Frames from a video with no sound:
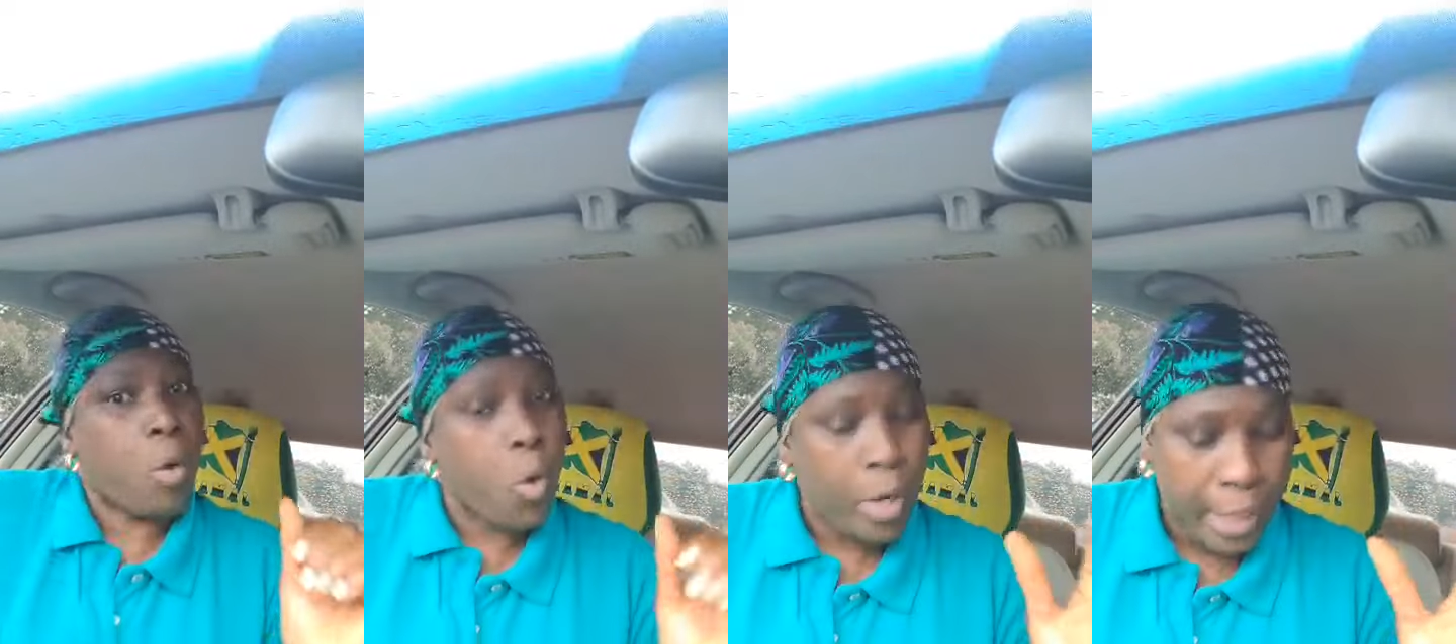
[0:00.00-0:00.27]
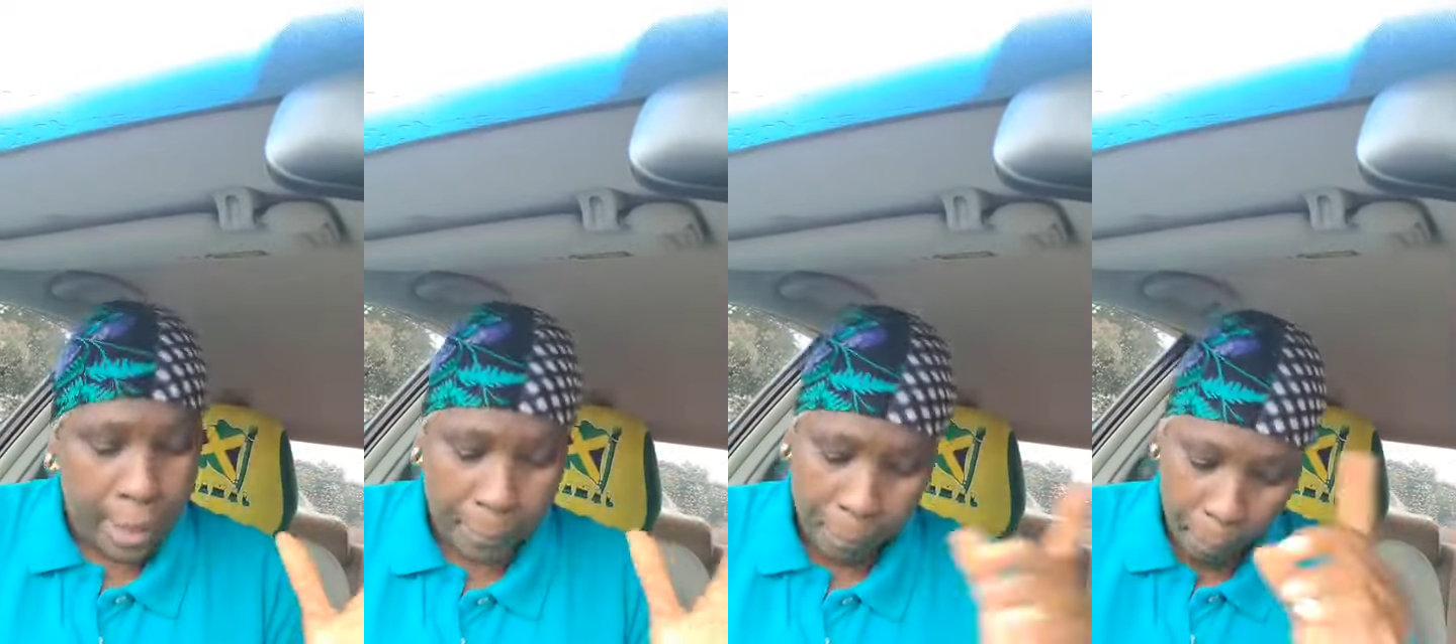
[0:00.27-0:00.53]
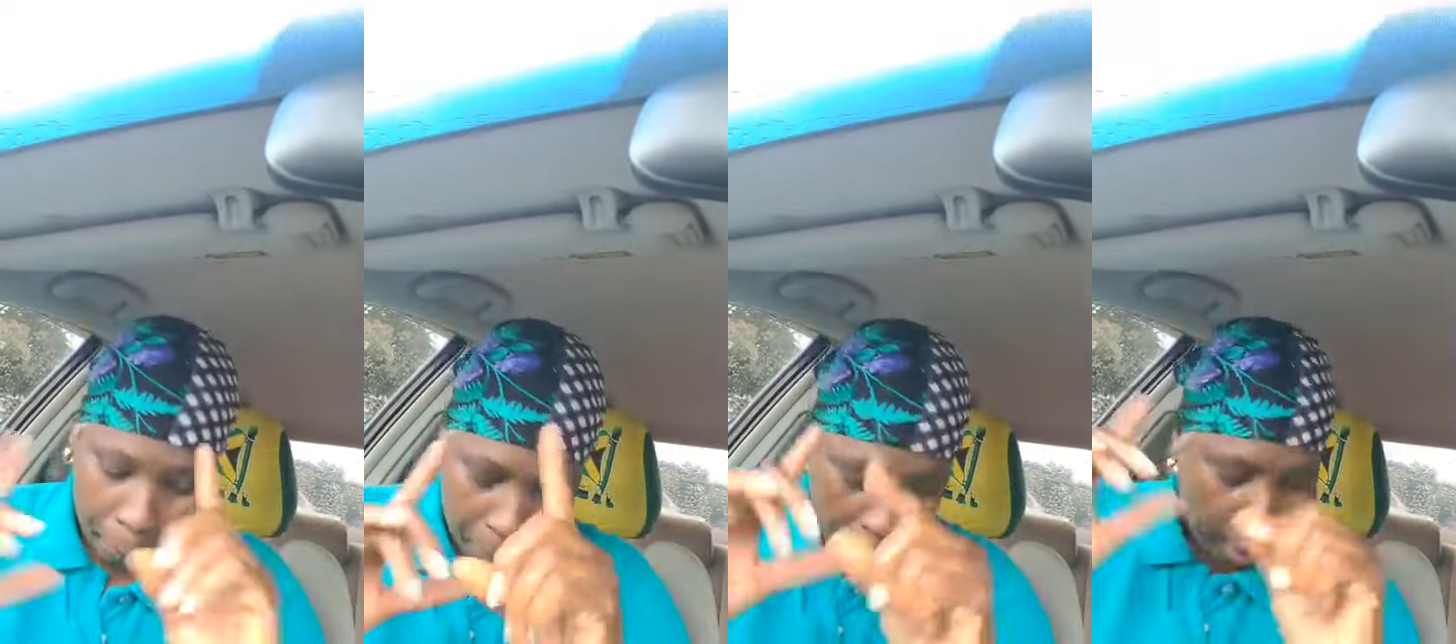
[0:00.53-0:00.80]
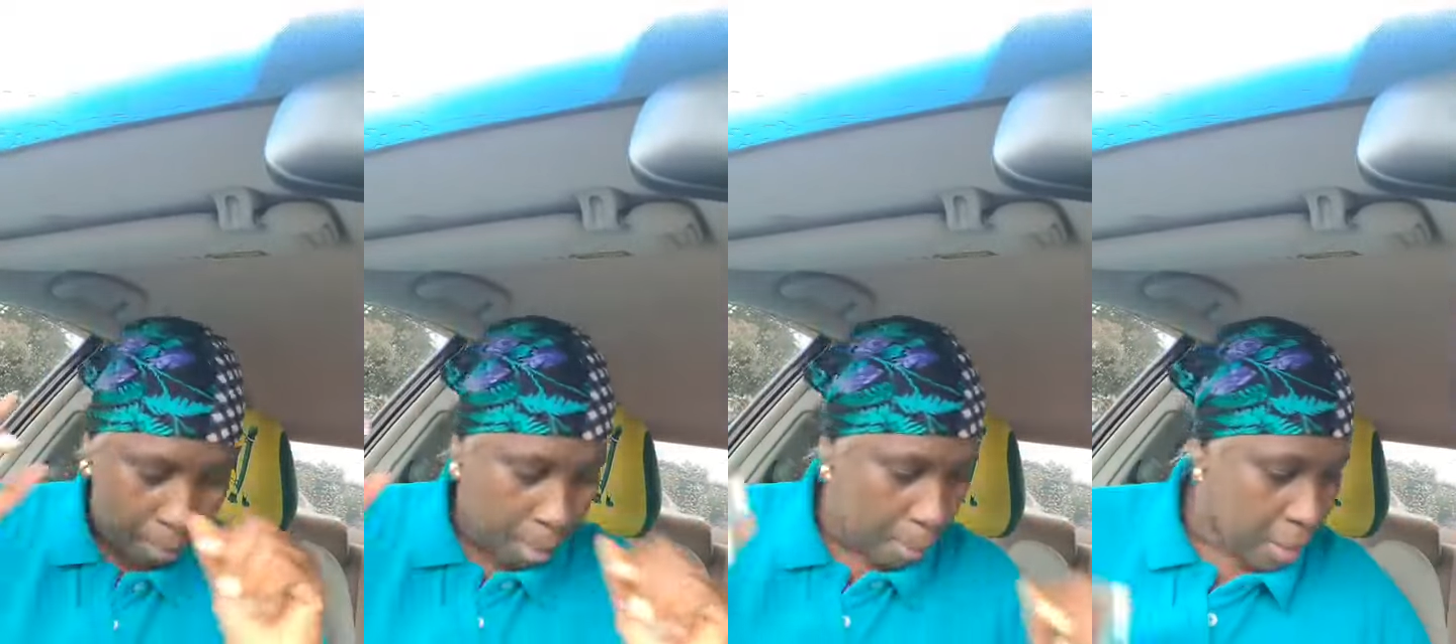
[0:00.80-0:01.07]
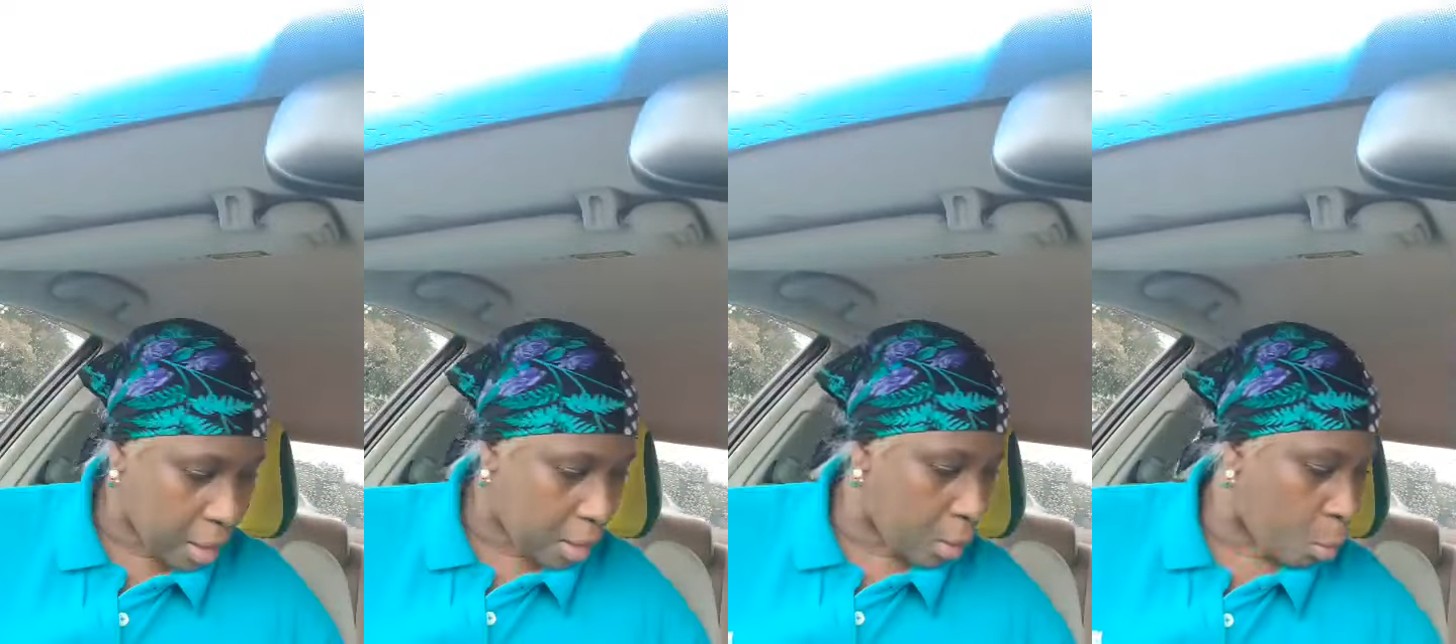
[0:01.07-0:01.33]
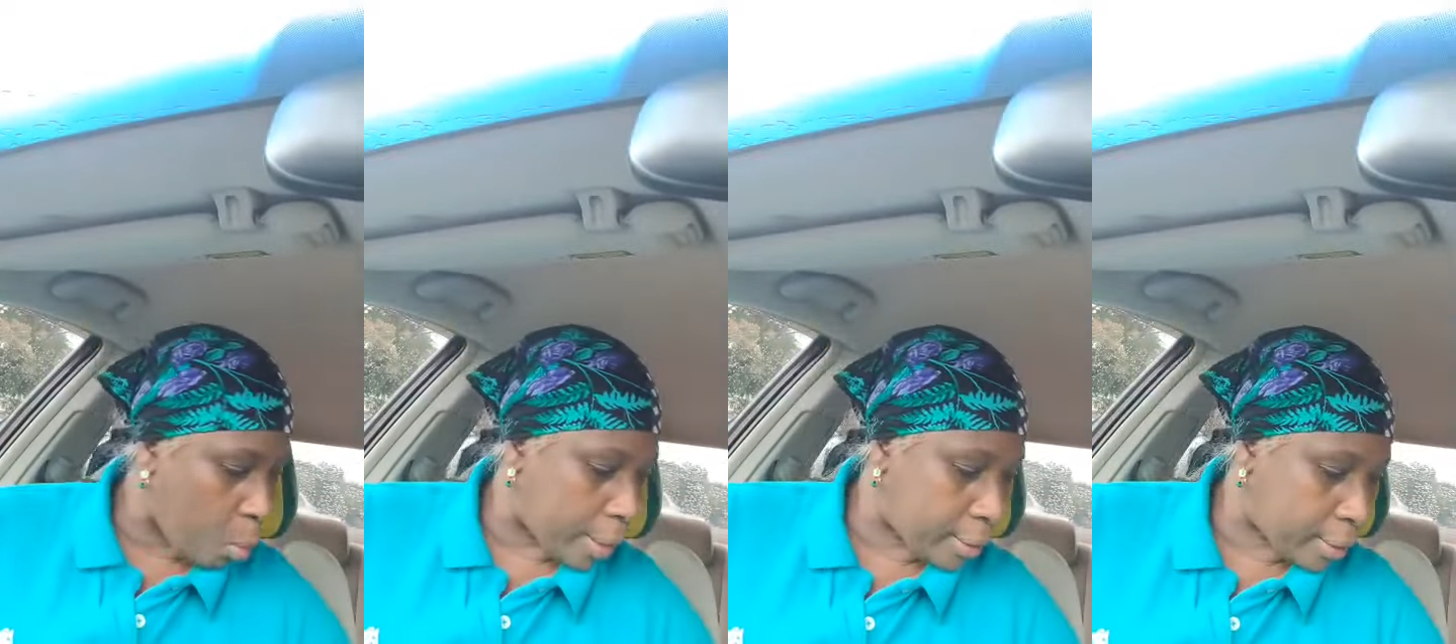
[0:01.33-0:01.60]
holy. Let me give
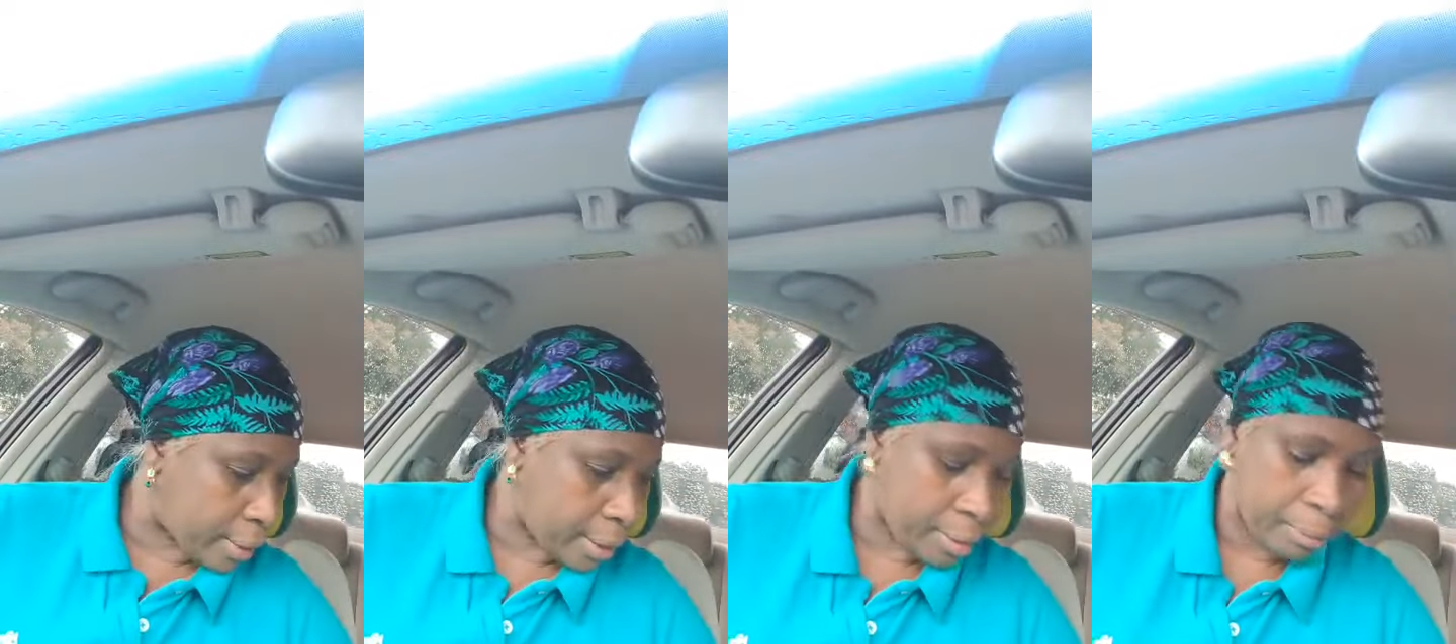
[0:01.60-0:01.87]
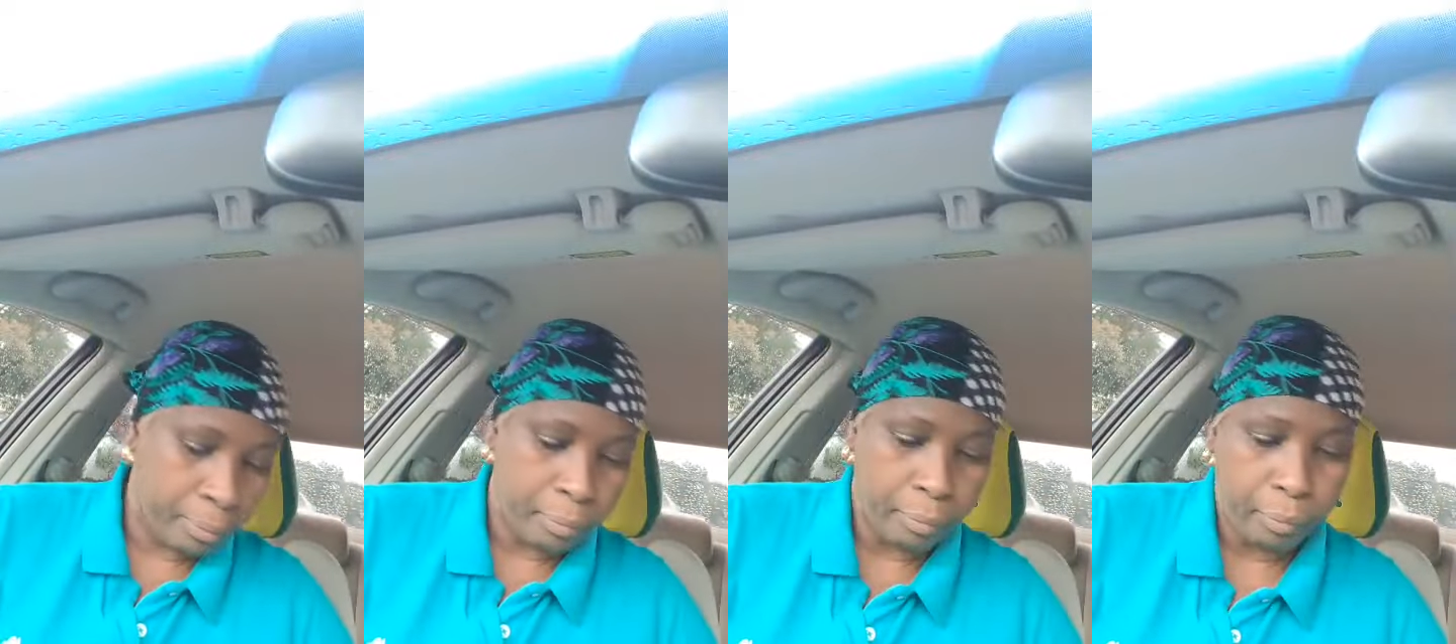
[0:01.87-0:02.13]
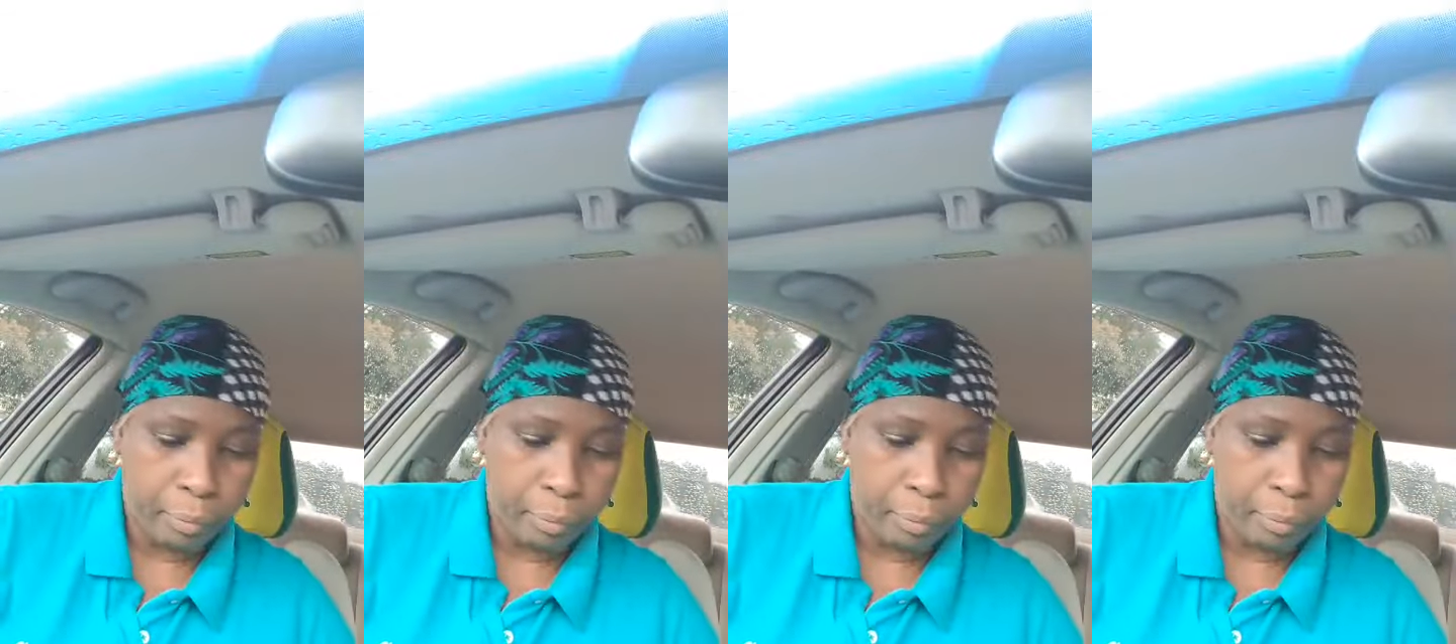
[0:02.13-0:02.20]
you one thing.